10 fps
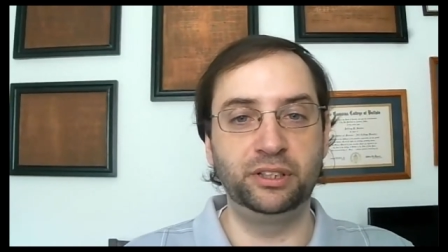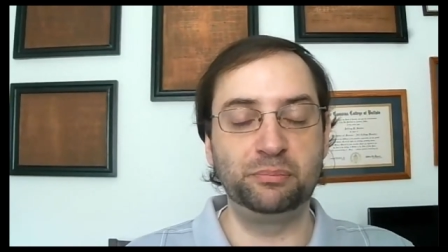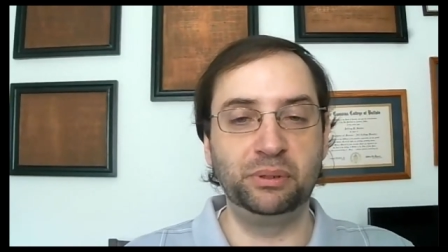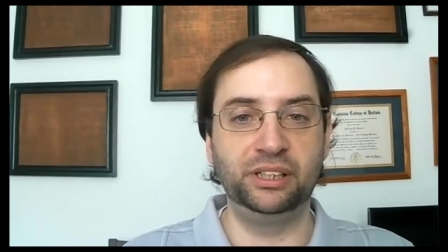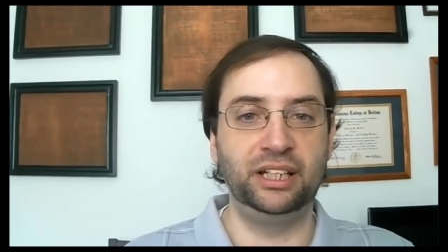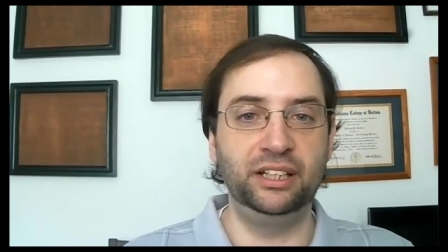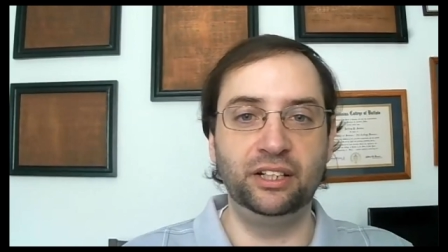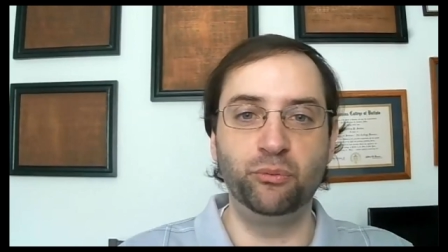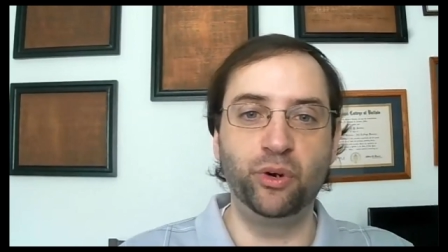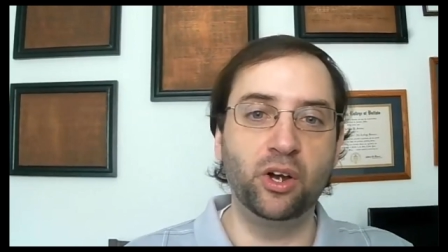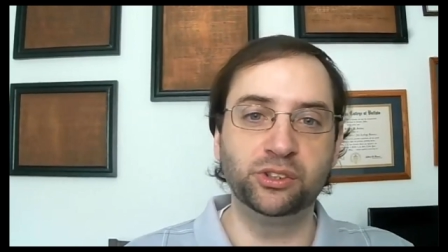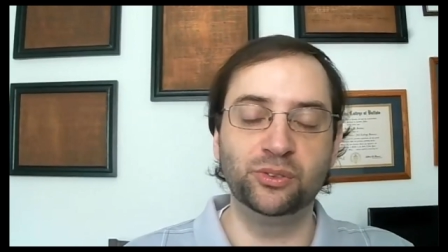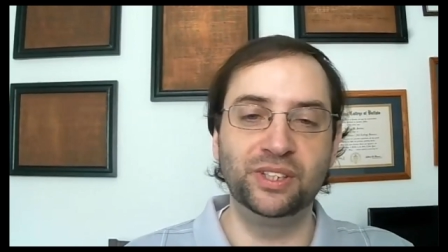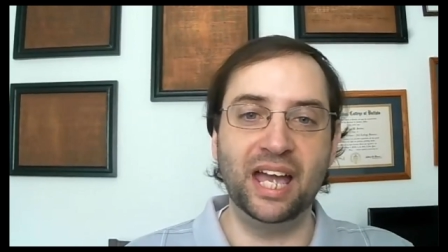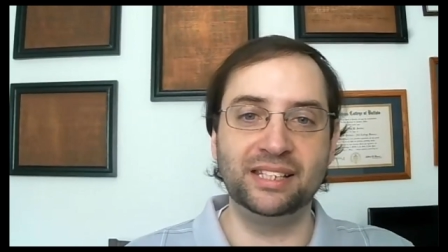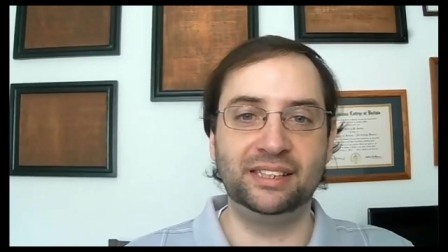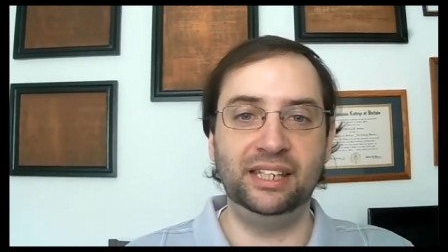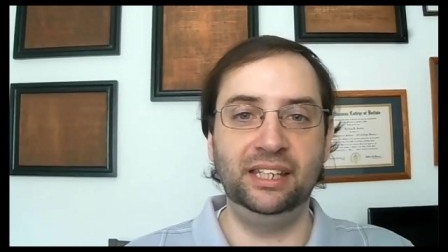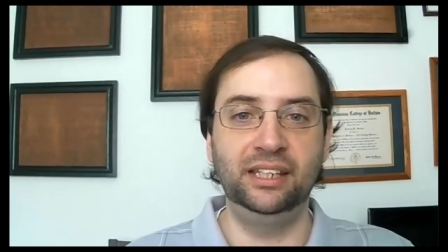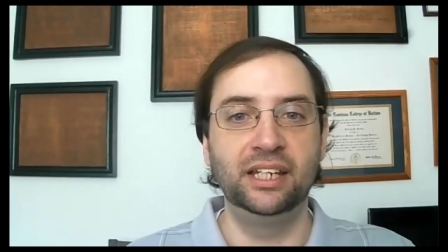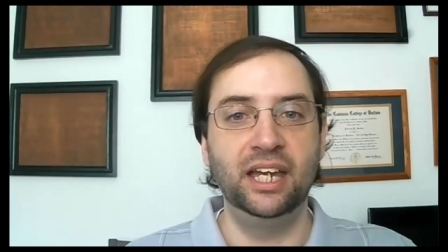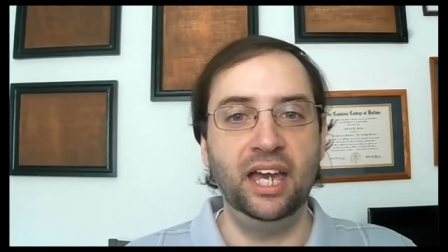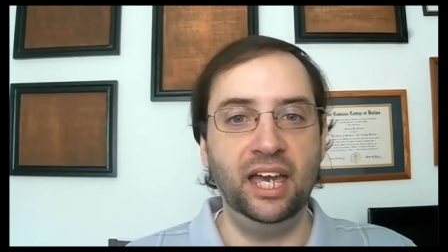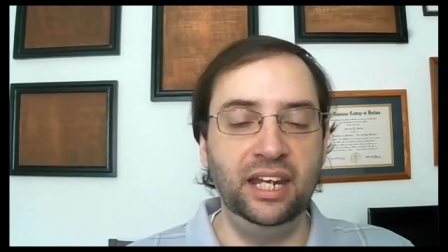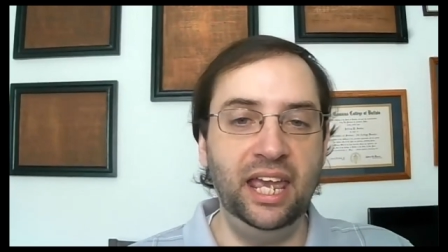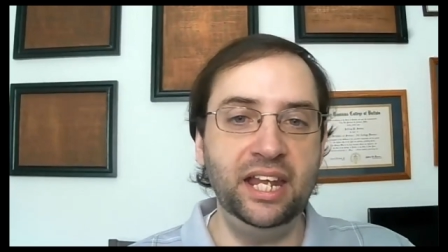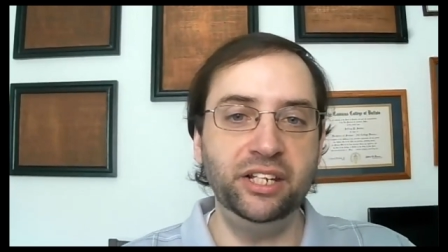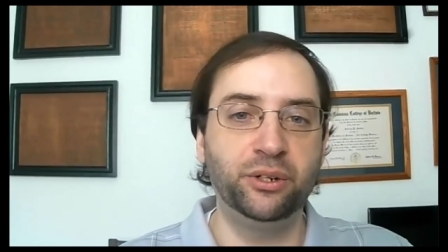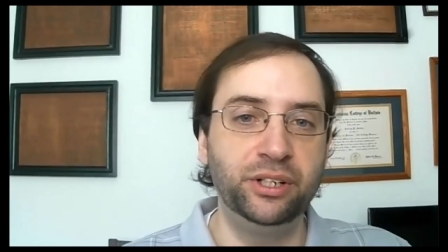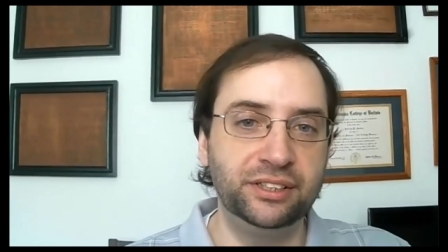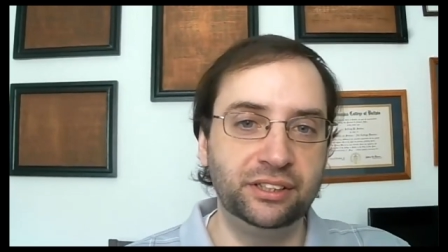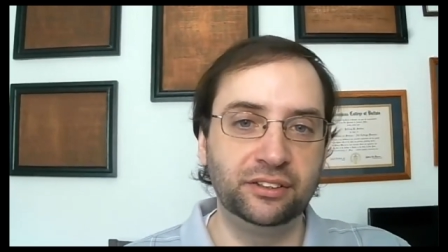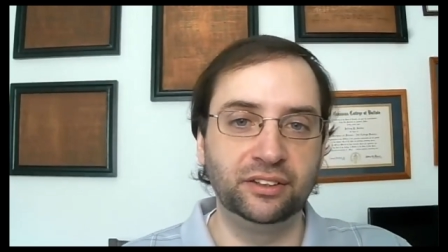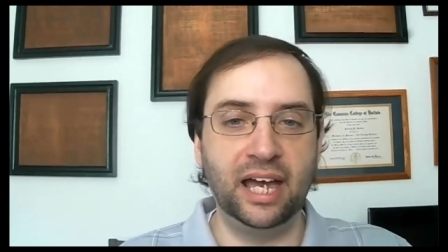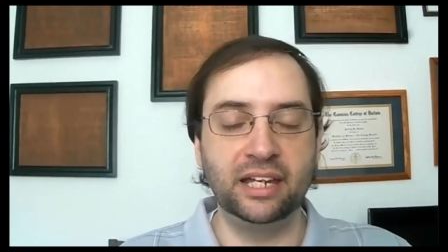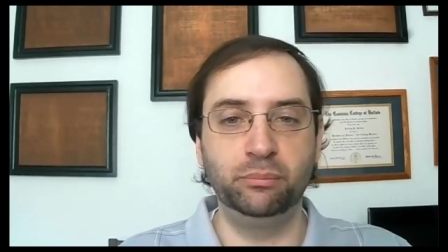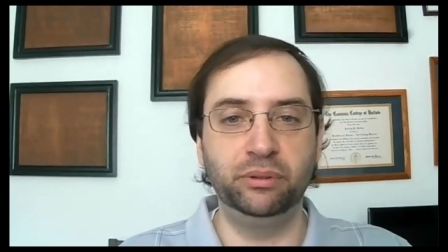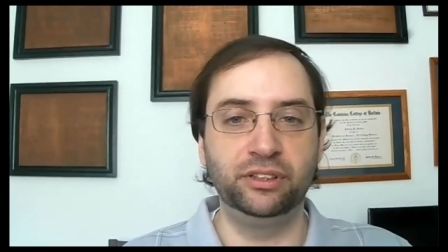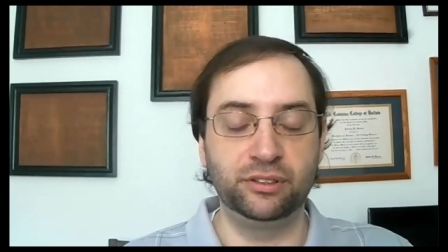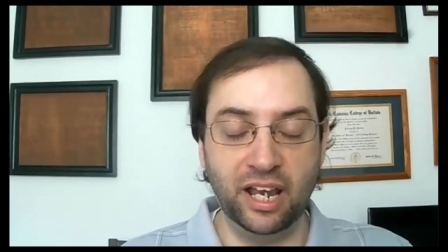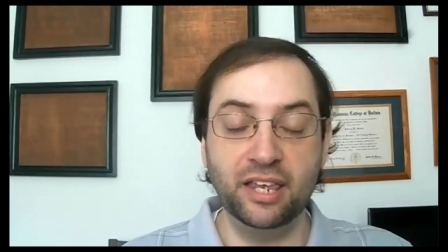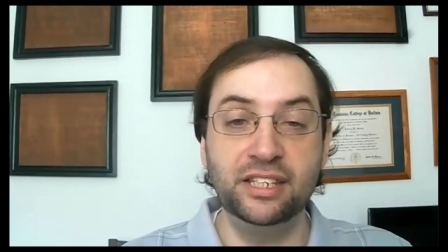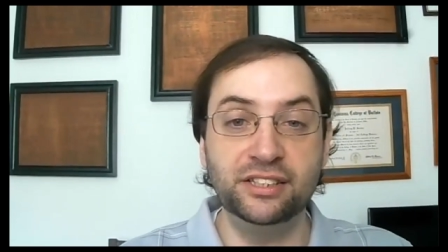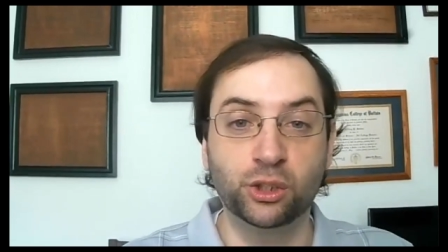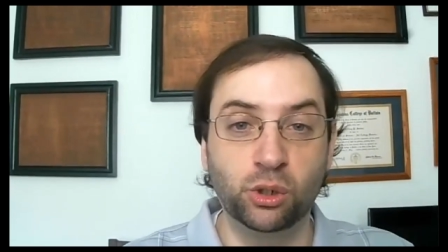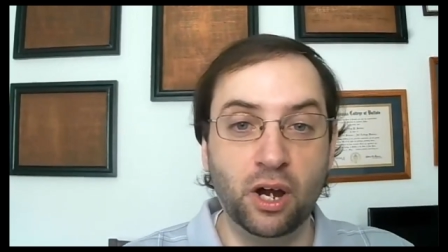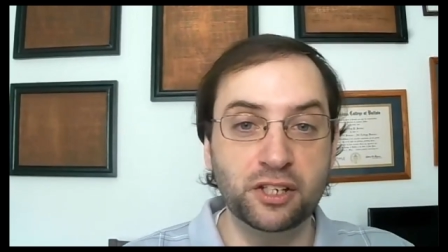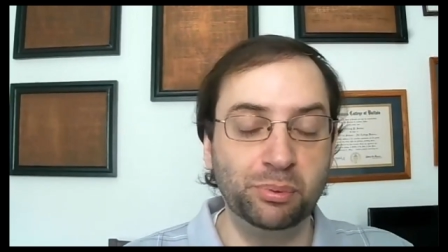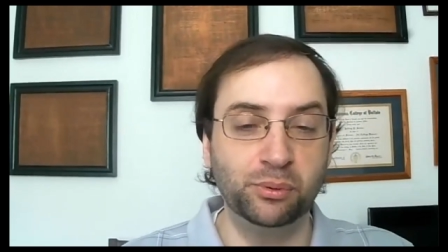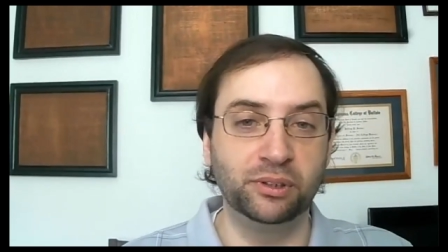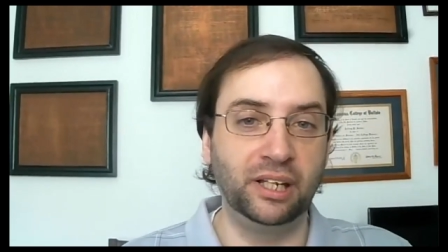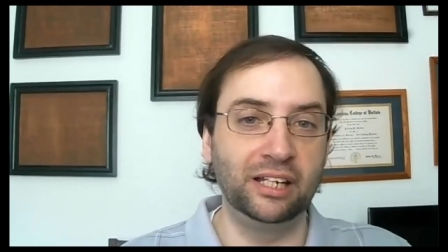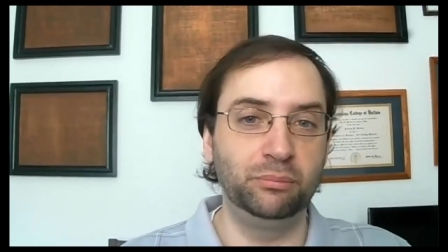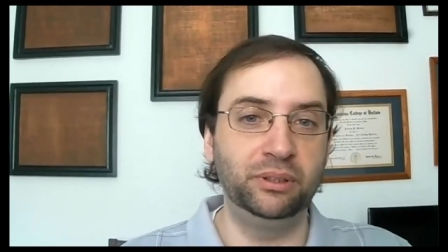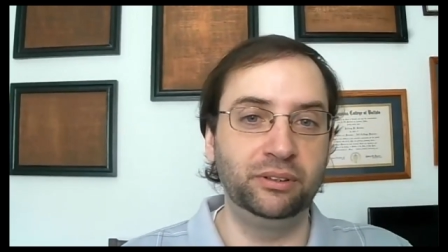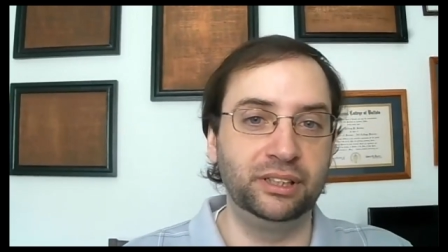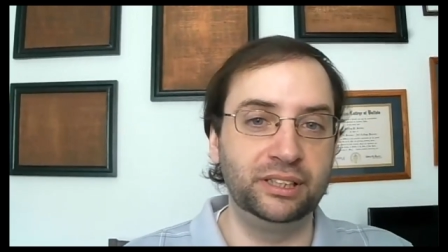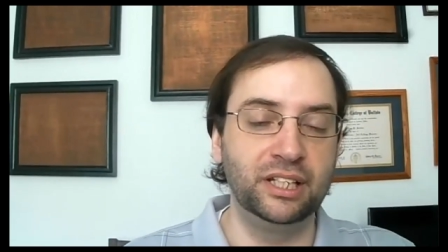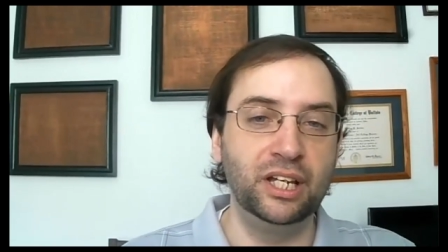But it, it, we're also not seeing an increase in their liabilities. And again, these are cross-border liabilities.